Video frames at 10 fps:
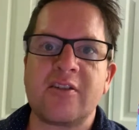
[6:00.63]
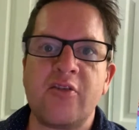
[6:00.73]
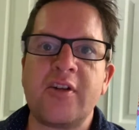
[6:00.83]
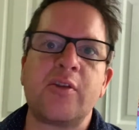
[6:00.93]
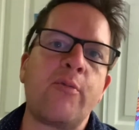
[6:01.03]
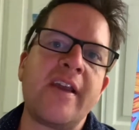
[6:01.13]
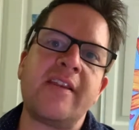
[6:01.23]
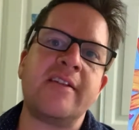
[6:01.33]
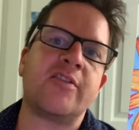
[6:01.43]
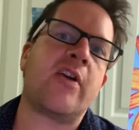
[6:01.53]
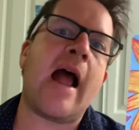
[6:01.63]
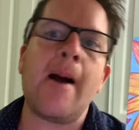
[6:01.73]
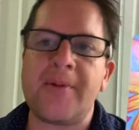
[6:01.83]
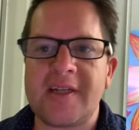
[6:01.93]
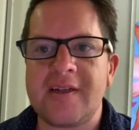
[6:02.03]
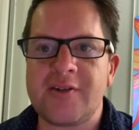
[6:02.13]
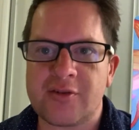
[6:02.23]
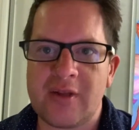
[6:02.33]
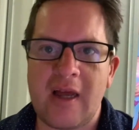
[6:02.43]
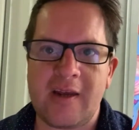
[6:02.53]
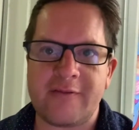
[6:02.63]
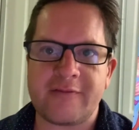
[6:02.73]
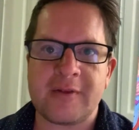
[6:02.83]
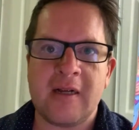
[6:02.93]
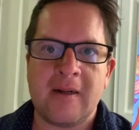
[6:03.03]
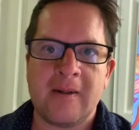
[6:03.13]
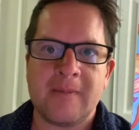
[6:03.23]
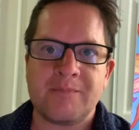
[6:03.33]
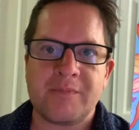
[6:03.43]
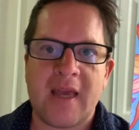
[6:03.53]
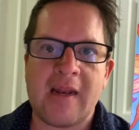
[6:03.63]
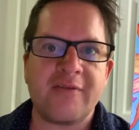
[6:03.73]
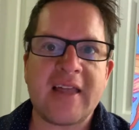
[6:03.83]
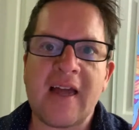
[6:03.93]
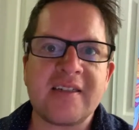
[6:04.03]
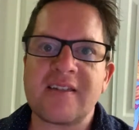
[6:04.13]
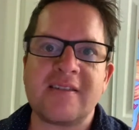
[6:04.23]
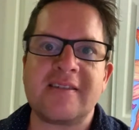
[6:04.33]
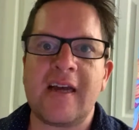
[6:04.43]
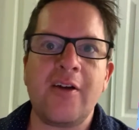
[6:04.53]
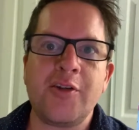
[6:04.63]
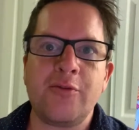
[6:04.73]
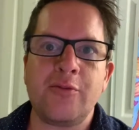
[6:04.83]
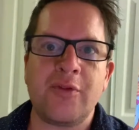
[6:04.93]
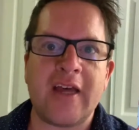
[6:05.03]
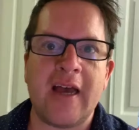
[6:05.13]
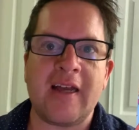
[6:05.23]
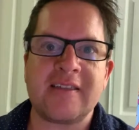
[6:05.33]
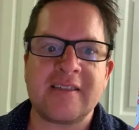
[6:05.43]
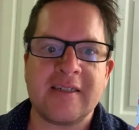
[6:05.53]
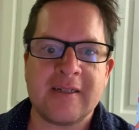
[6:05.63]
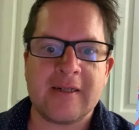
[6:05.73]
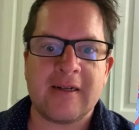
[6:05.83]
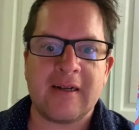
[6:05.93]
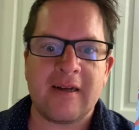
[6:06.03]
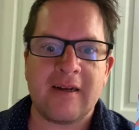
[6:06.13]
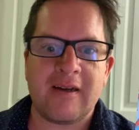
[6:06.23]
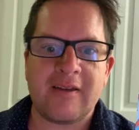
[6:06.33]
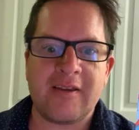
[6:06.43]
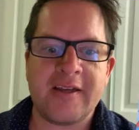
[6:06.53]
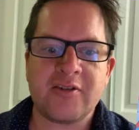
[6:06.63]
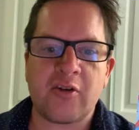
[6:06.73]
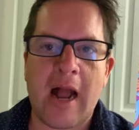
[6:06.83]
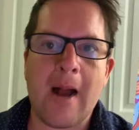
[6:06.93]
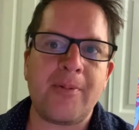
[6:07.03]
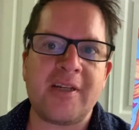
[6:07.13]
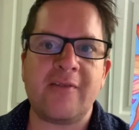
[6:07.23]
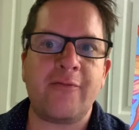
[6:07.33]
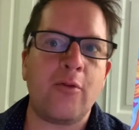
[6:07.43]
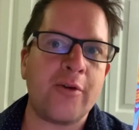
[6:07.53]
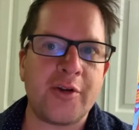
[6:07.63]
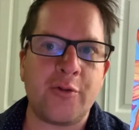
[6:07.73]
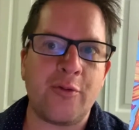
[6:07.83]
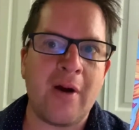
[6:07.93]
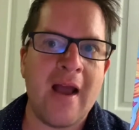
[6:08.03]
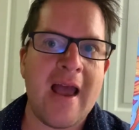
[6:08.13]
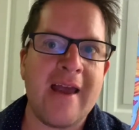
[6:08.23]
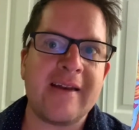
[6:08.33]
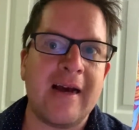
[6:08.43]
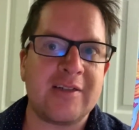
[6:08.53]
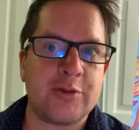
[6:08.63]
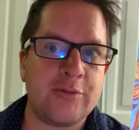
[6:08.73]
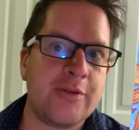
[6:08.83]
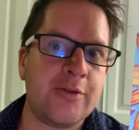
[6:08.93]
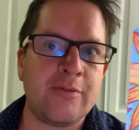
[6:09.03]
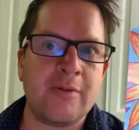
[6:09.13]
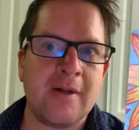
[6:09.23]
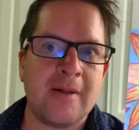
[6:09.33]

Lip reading: look at the way things are happening in your life. And if that doesn't tell you that things are happening for you and not to you,